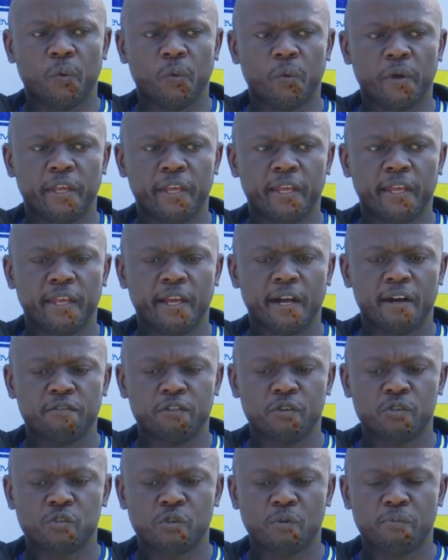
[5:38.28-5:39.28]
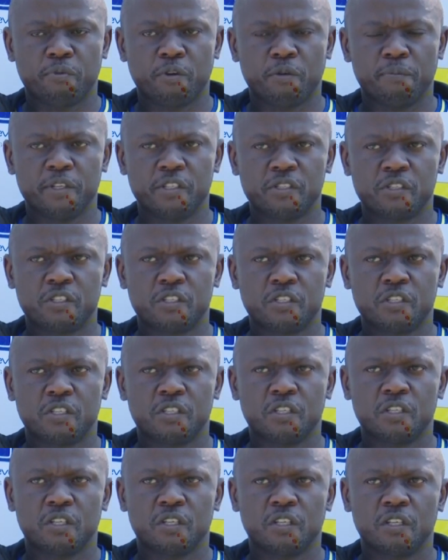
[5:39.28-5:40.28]
We have also
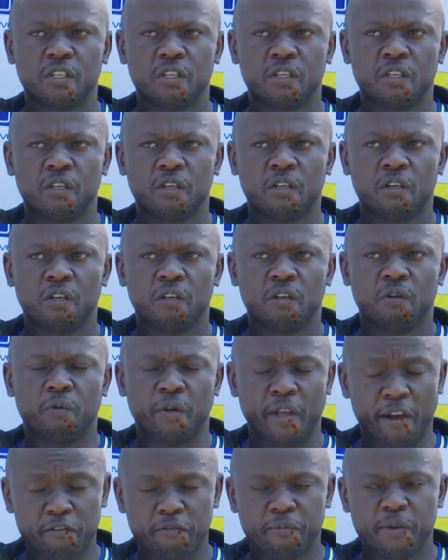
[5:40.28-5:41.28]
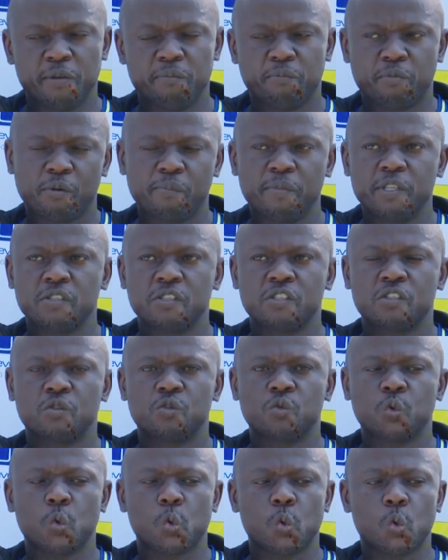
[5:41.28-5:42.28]
promised, we have been
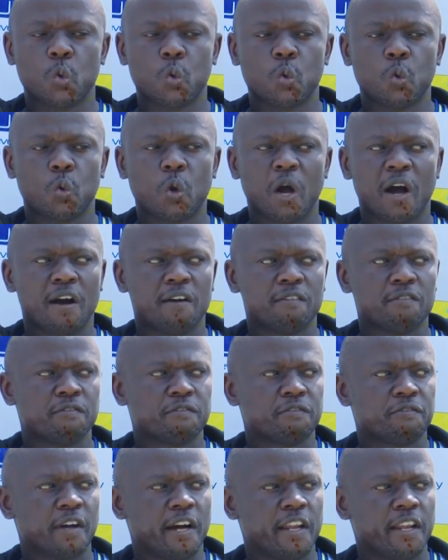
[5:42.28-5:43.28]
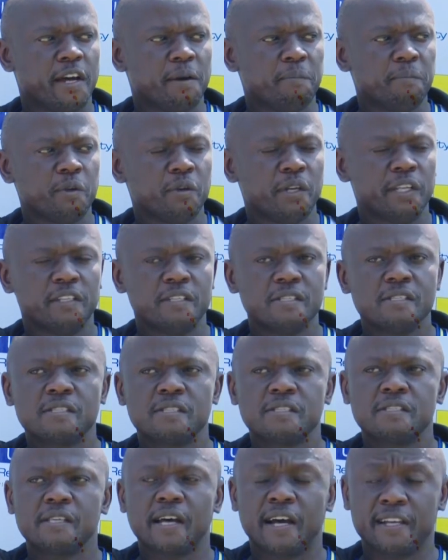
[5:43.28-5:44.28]
promised to have an
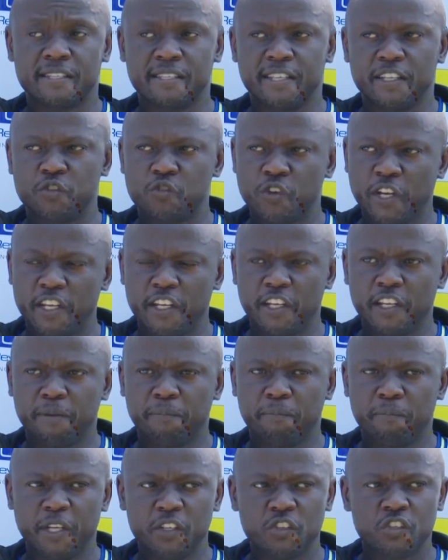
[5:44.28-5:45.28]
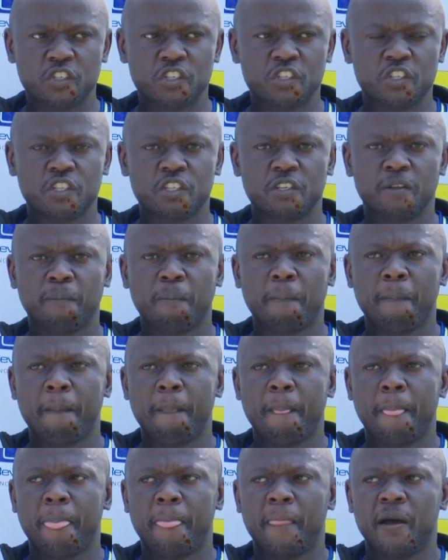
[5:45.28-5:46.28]
ambulance at the training pitch.
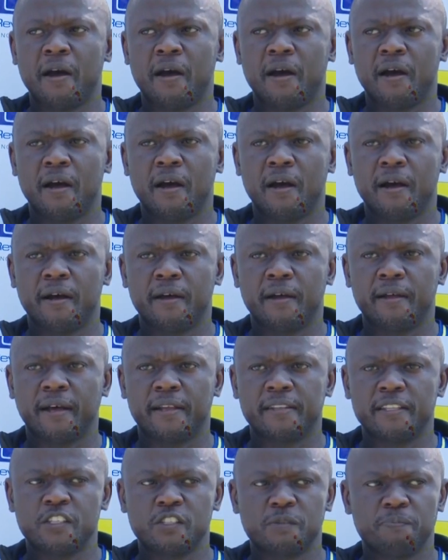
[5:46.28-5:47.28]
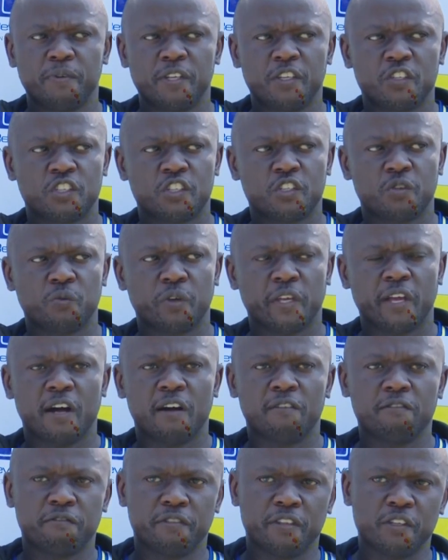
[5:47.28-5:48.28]
At this pitch, we
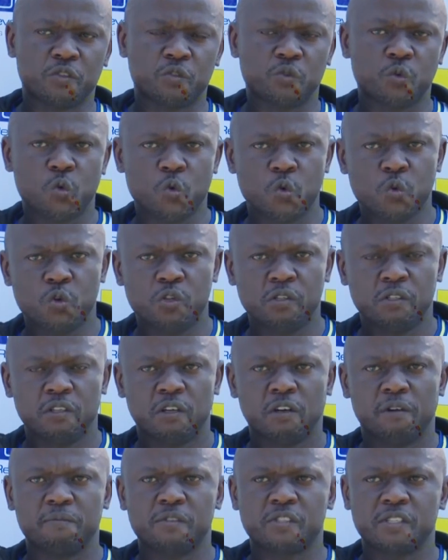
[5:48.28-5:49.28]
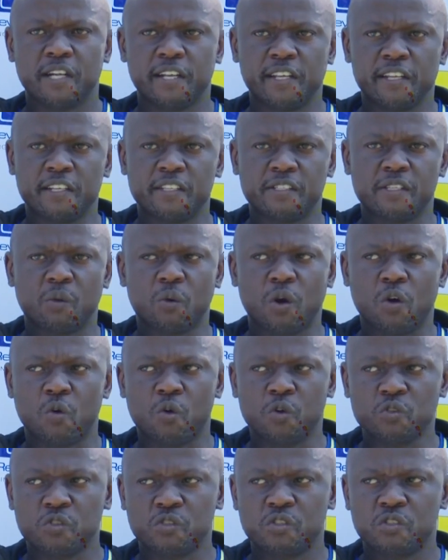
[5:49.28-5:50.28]
have the school. Amsterdam is our
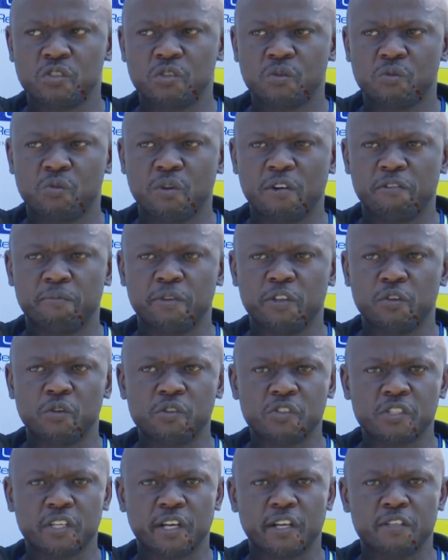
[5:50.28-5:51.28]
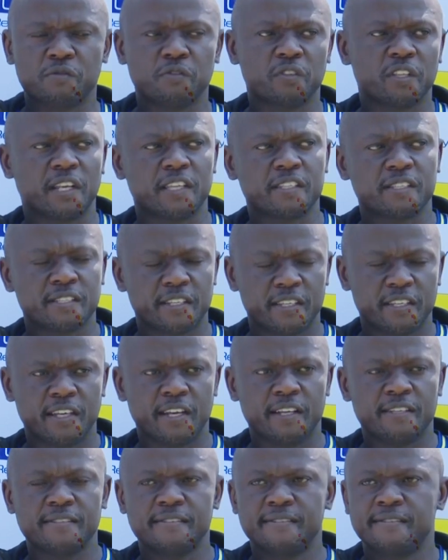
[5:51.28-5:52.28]
host, who have been hosting us for the last 10
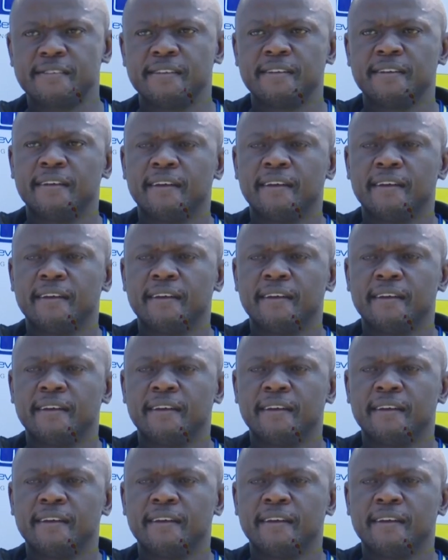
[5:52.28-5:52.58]
years.